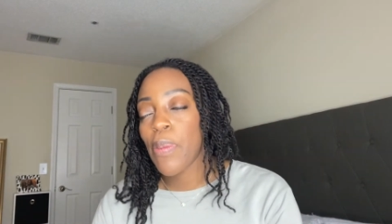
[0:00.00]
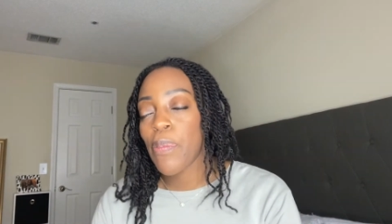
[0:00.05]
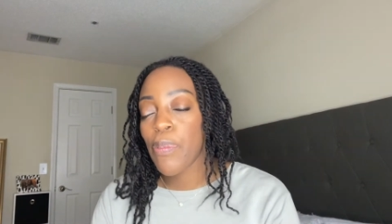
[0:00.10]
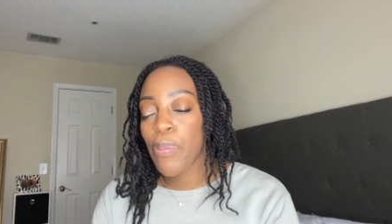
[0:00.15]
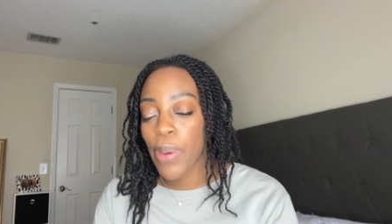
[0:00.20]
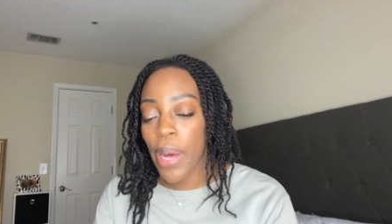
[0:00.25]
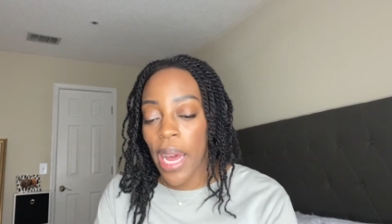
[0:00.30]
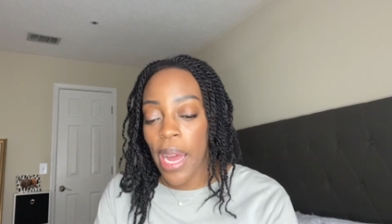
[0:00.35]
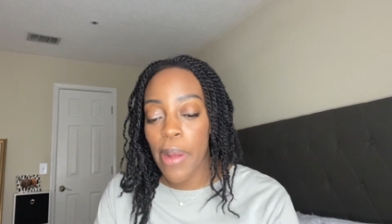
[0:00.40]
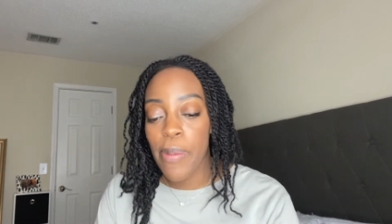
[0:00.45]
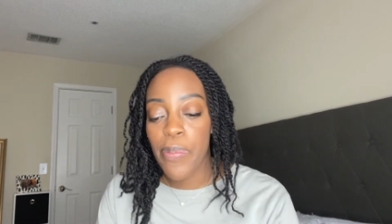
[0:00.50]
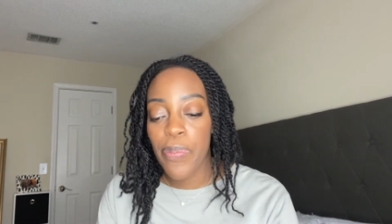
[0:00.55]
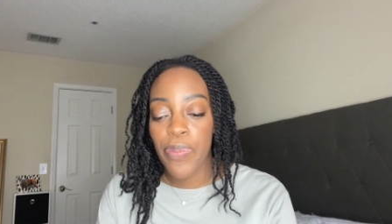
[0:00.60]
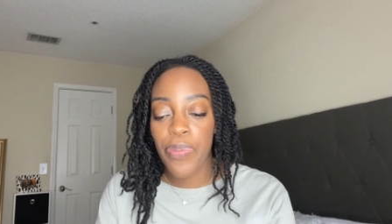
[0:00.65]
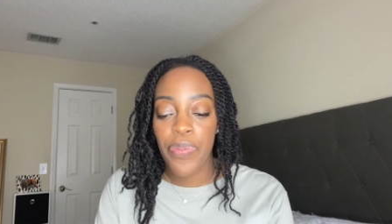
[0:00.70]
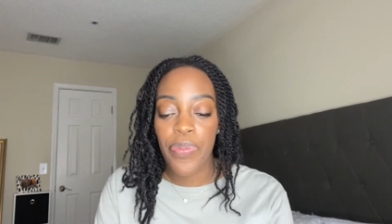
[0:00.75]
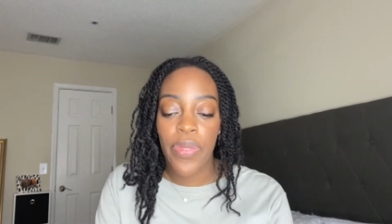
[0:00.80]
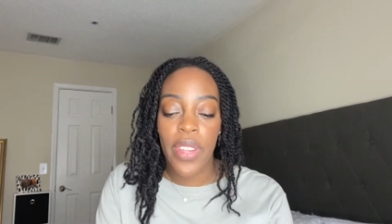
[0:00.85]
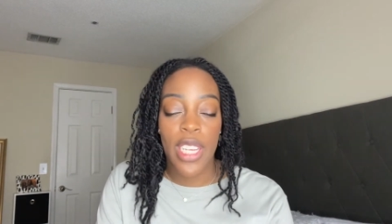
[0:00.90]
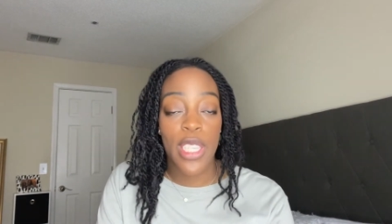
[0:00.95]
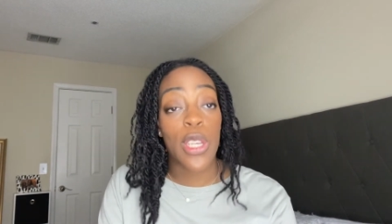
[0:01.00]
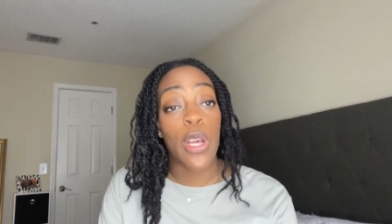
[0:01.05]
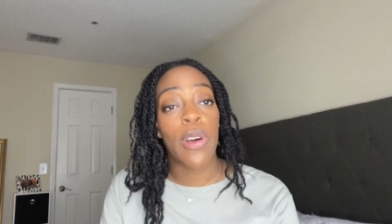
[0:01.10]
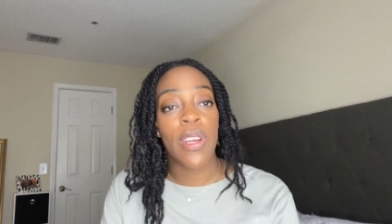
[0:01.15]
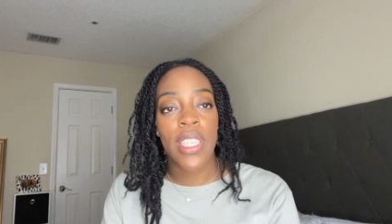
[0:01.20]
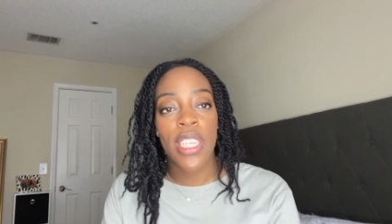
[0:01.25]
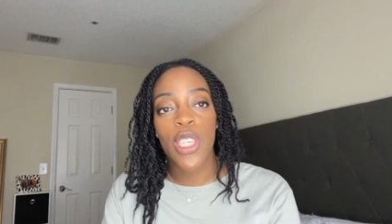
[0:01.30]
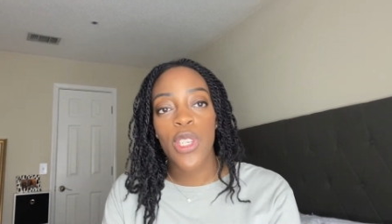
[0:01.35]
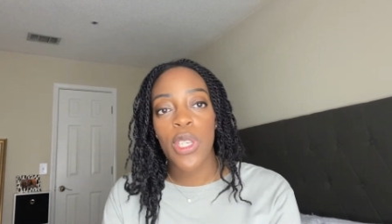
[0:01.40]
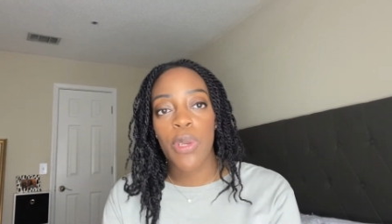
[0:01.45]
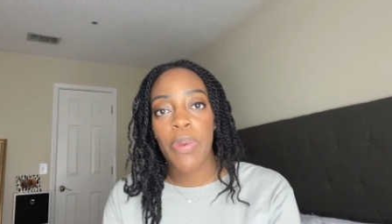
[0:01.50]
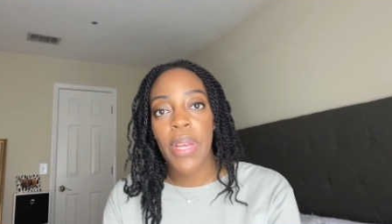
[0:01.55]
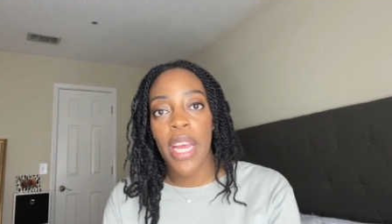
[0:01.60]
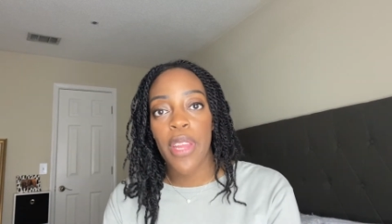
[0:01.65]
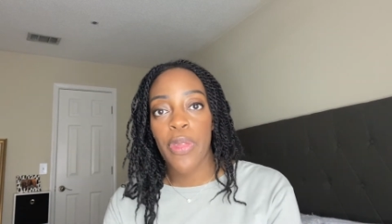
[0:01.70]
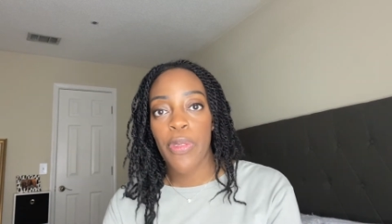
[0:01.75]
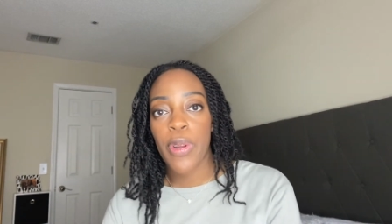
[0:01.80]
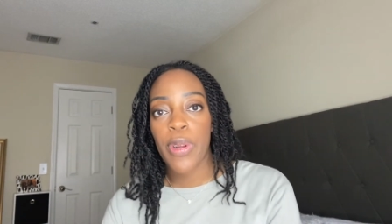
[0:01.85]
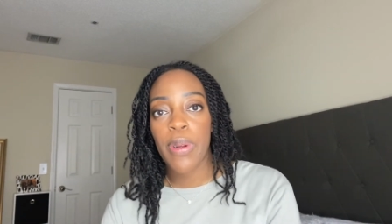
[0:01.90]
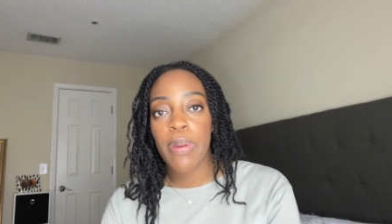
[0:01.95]
But so essentially, we
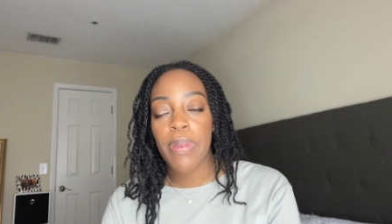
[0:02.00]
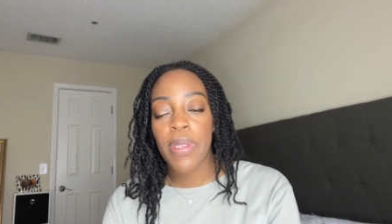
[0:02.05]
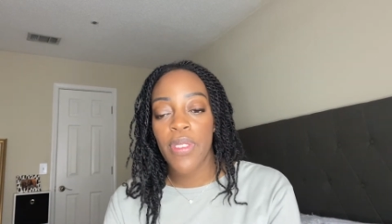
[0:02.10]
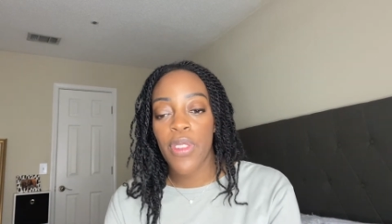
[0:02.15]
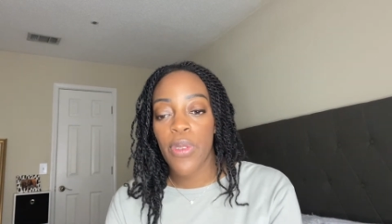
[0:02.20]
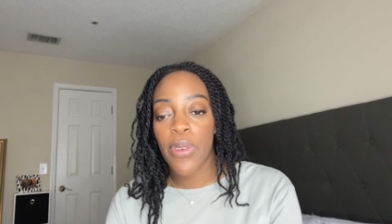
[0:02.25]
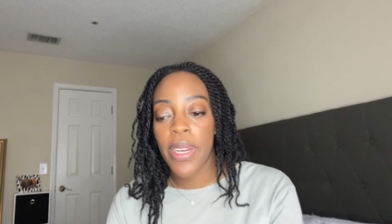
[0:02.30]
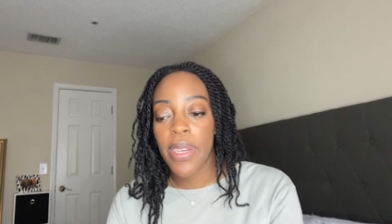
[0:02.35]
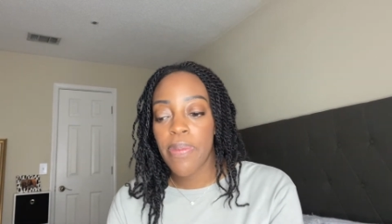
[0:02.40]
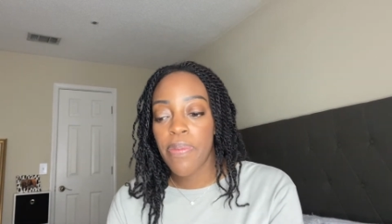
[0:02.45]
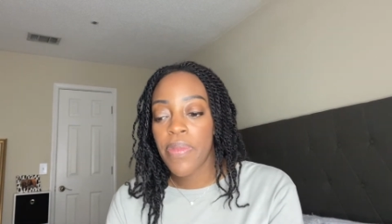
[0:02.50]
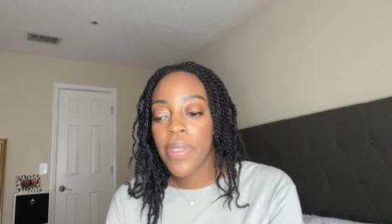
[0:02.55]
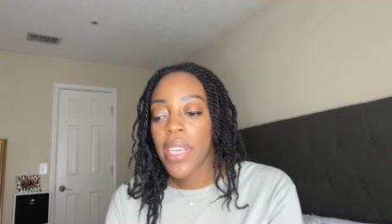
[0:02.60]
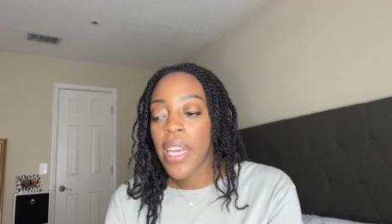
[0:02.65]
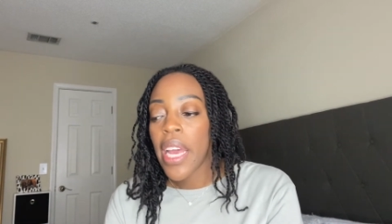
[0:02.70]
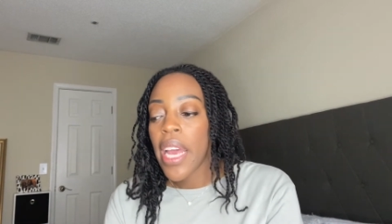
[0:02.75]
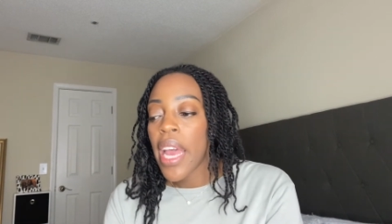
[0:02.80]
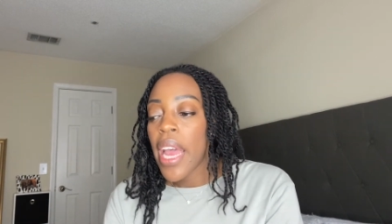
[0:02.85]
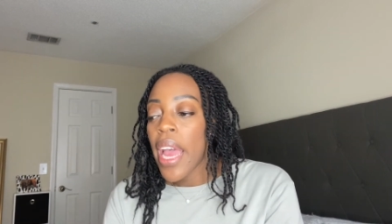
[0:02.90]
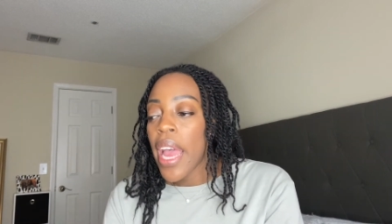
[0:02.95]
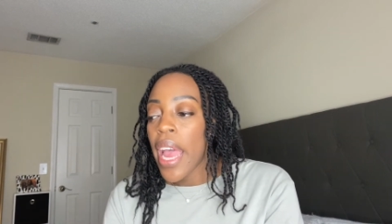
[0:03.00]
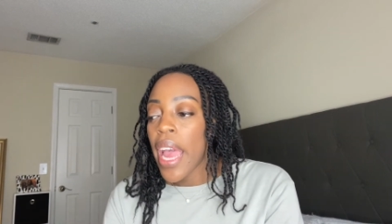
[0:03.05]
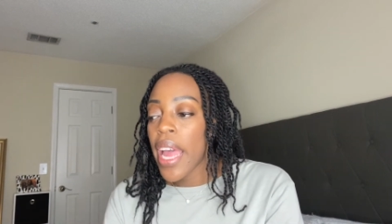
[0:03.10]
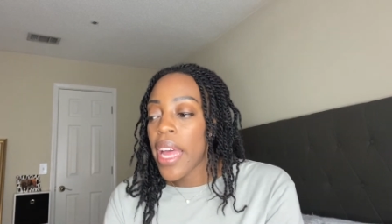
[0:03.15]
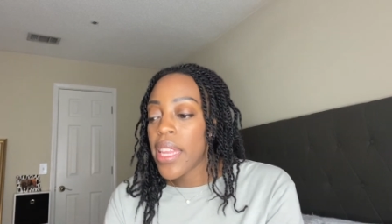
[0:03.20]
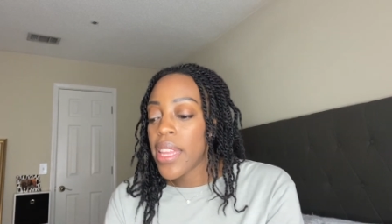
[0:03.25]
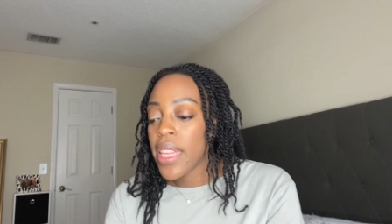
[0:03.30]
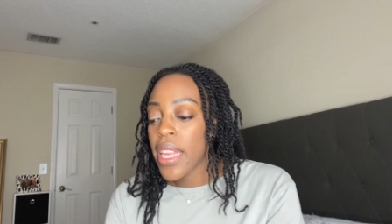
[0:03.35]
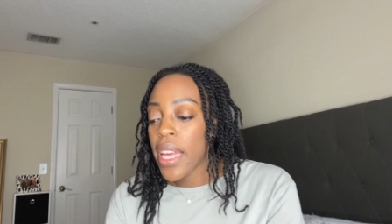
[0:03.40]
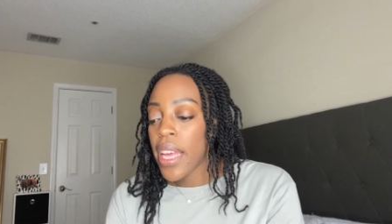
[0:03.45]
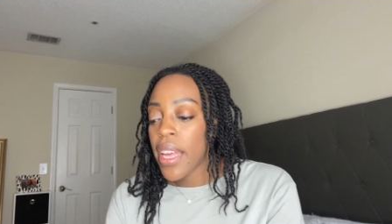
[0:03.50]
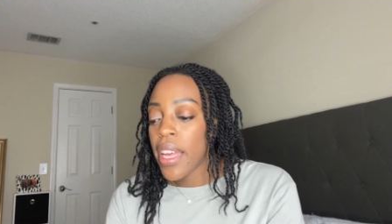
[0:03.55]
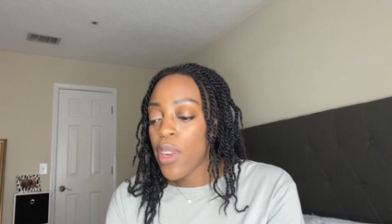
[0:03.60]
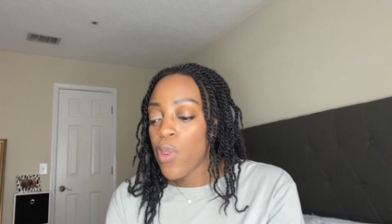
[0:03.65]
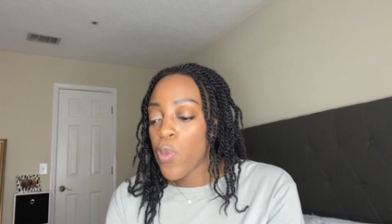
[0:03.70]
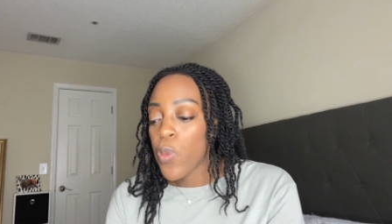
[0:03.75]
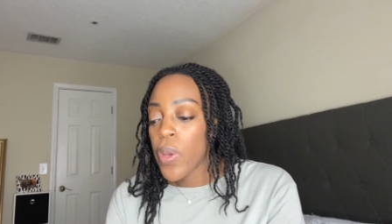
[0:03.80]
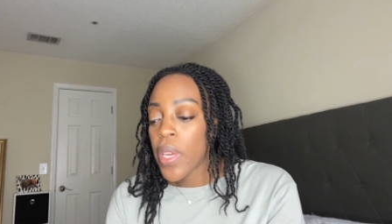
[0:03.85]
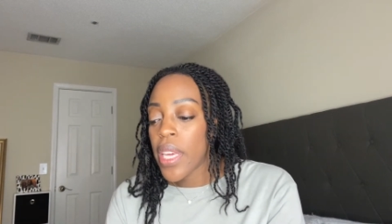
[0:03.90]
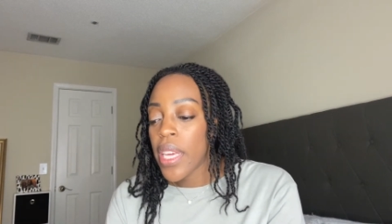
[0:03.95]
had three groups of three, and
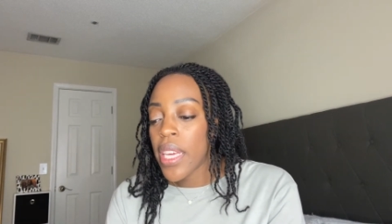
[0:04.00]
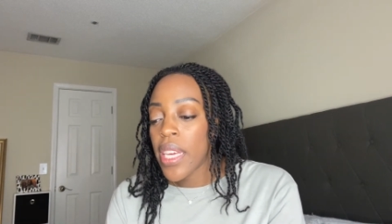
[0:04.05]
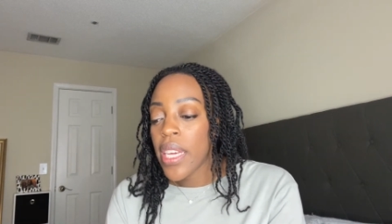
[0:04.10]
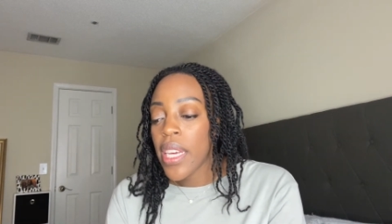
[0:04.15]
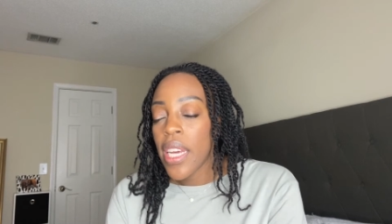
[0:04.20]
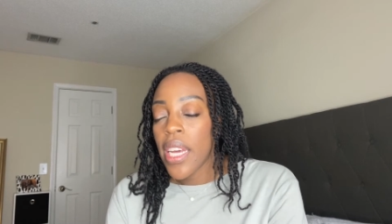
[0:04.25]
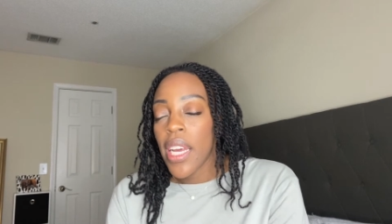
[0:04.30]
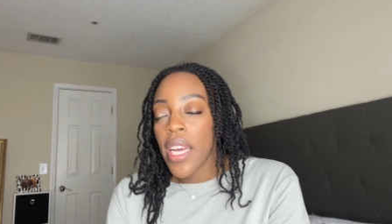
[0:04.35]
then we